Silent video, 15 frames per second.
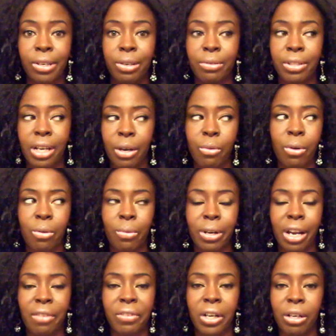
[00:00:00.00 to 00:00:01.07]
I was like, well,
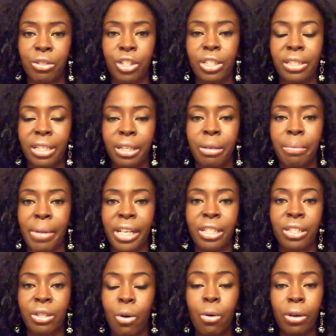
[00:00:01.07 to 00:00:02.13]
whatever, I'll just send them my
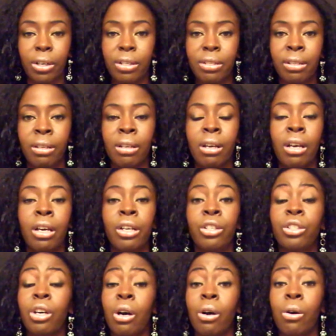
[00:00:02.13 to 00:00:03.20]
scores.
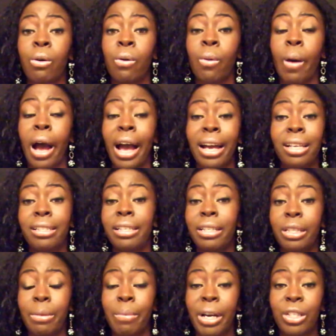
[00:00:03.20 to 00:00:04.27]
So I
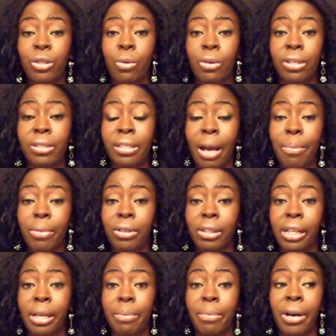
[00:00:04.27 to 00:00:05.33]
sent them my scores
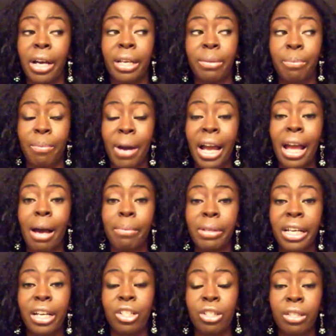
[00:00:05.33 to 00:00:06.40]
separately, but my
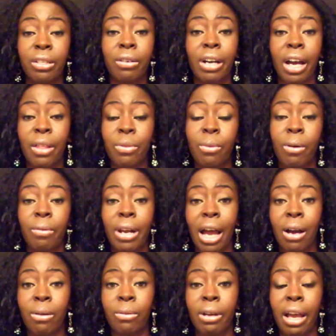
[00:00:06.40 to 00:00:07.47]
application still got thrown
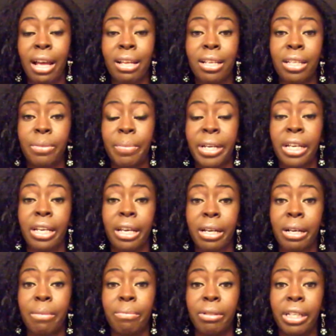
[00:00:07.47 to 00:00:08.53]
out as being
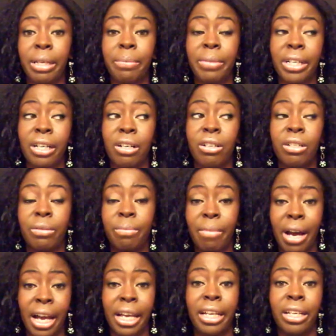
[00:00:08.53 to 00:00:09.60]
incomplete because
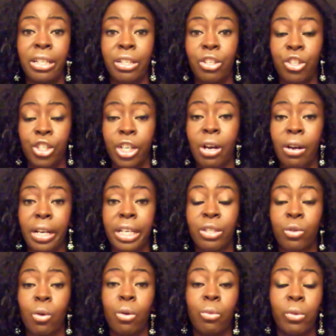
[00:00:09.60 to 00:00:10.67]
my GRE
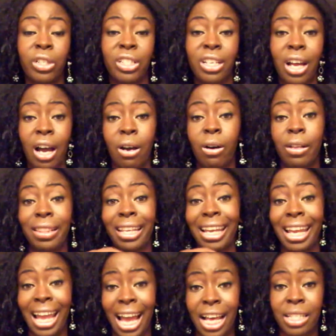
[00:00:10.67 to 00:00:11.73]
score was not on the
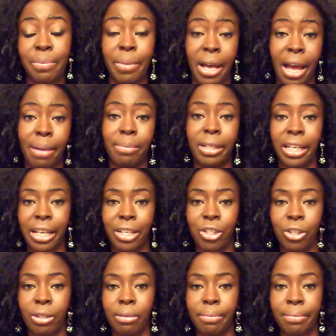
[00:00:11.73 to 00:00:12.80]
CASPA
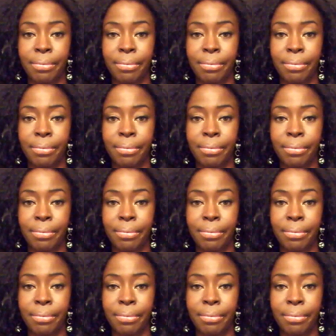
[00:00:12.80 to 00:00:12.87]
application.